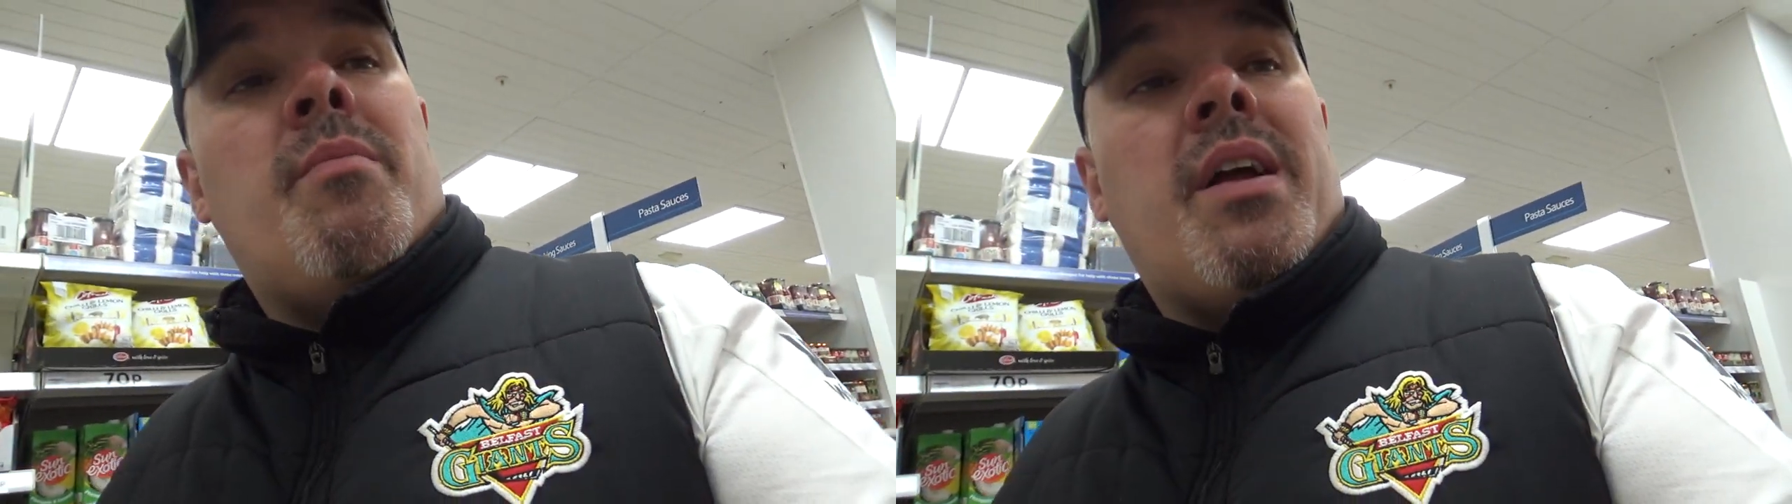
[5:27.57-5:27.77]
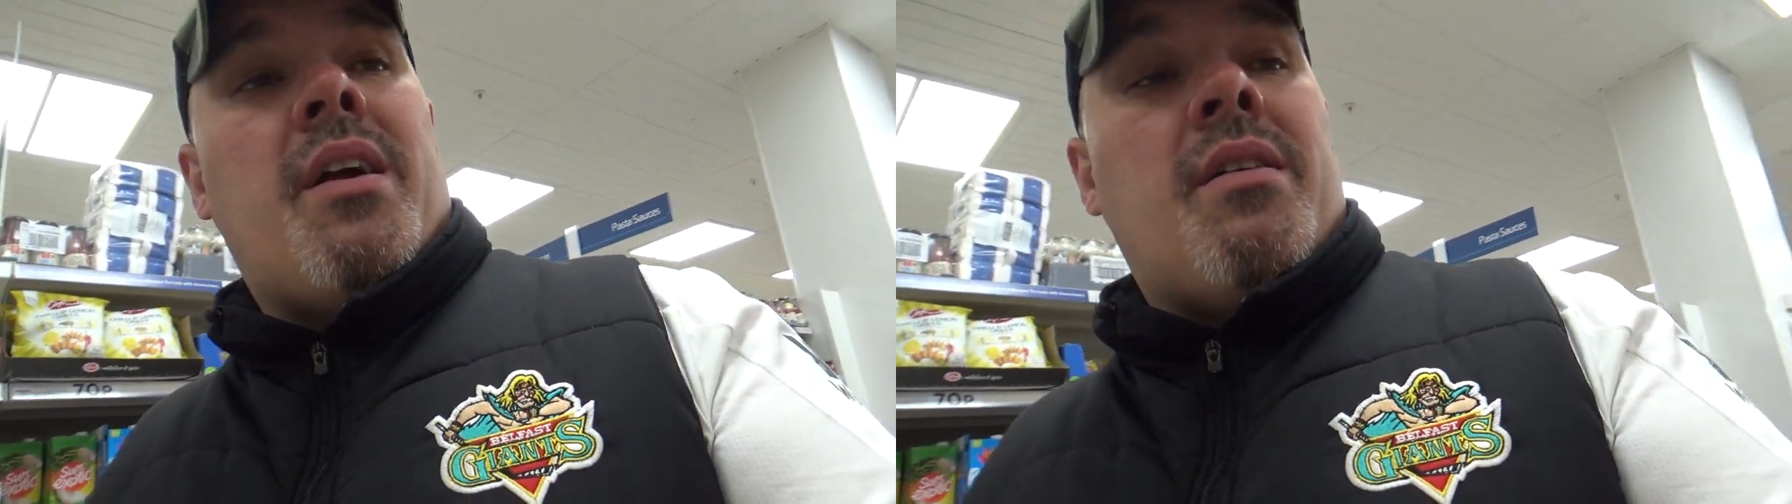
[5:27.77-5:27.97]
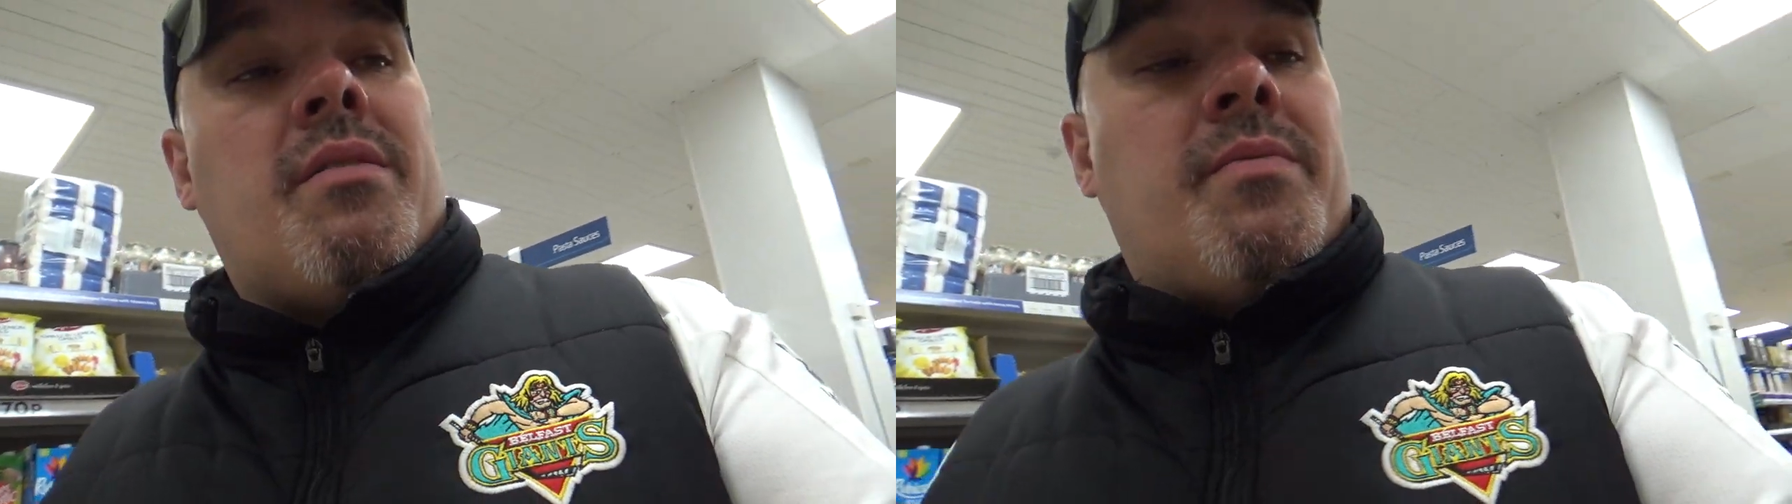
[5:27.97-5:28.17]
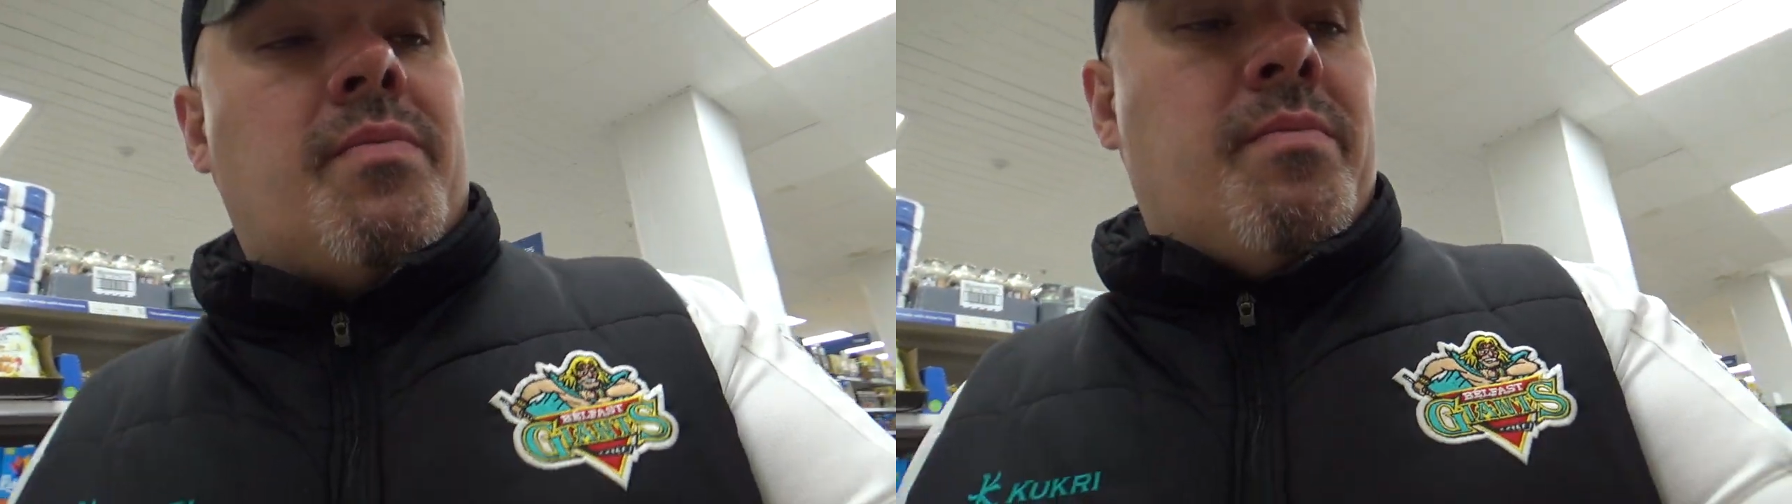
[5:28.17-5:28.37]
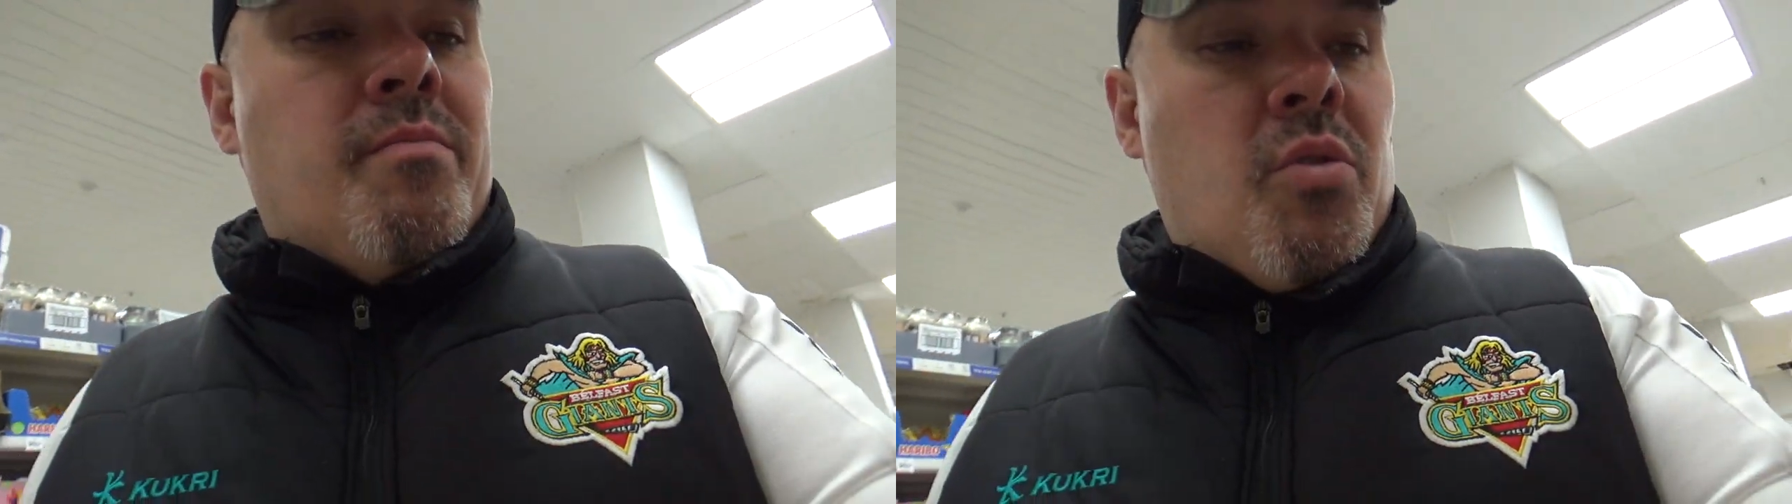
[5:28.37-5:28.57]
Here,
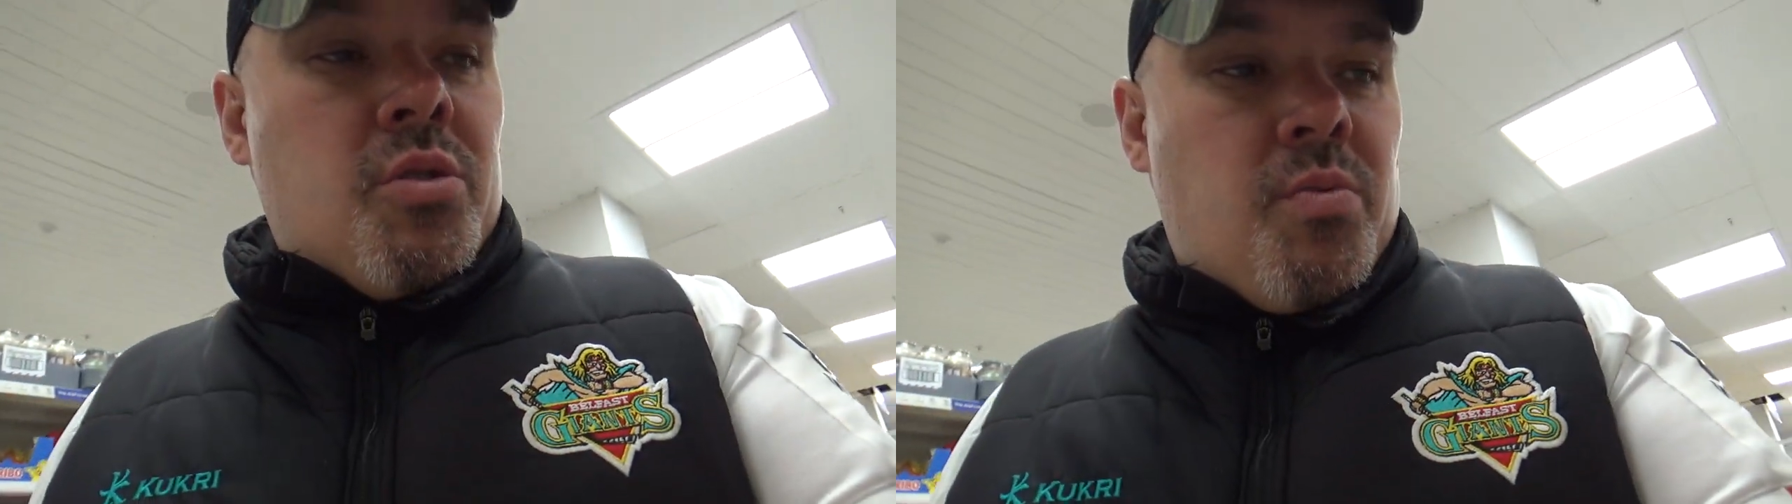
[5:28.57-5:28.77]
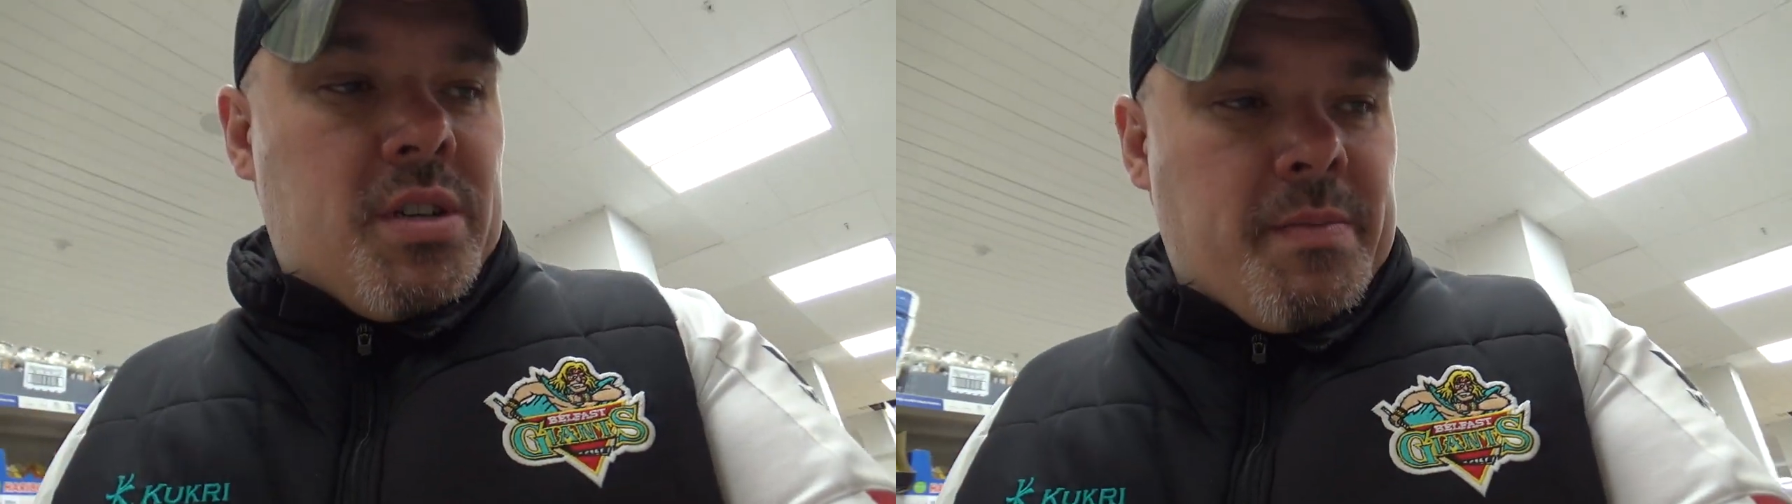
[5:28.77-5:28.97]
where are